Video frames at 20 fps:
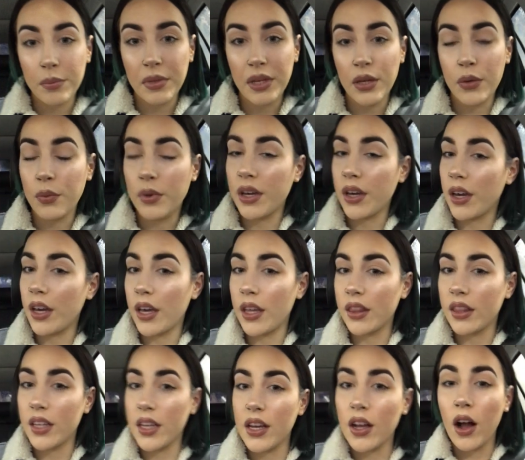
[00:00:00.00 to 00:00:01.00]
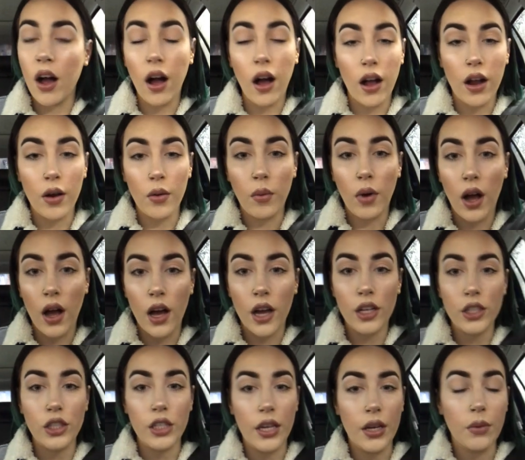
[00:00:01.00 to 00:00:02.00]
me. We are in the car
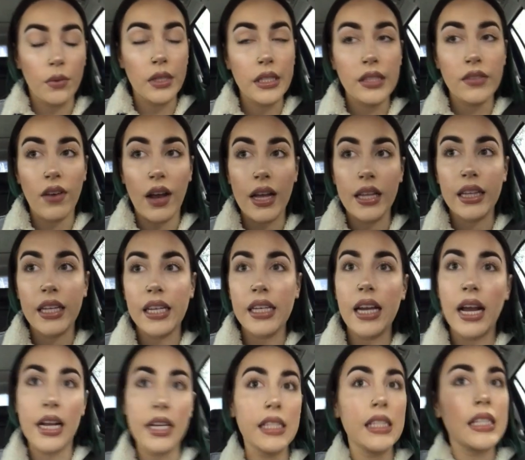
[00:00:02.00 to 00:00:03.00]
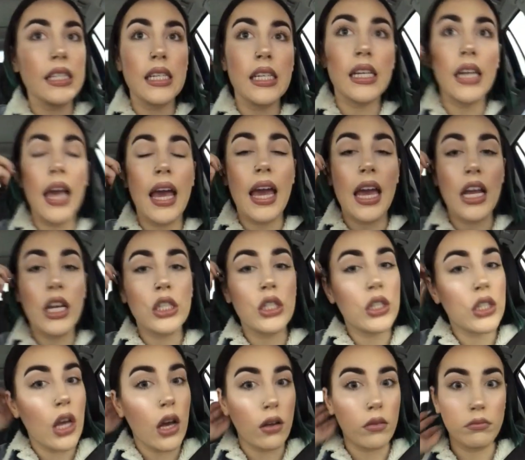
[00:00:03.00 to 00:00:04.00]
wash. It was finally nice today.
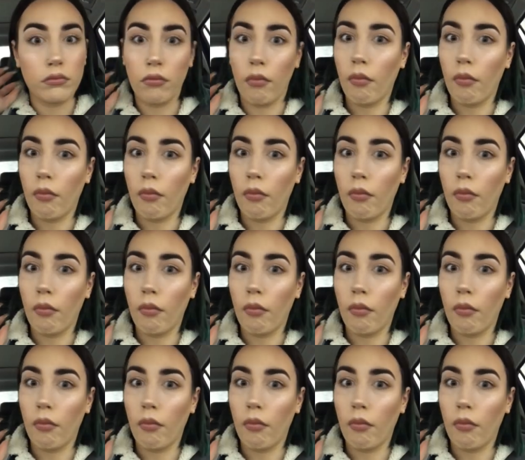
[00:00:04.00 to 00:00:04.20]
So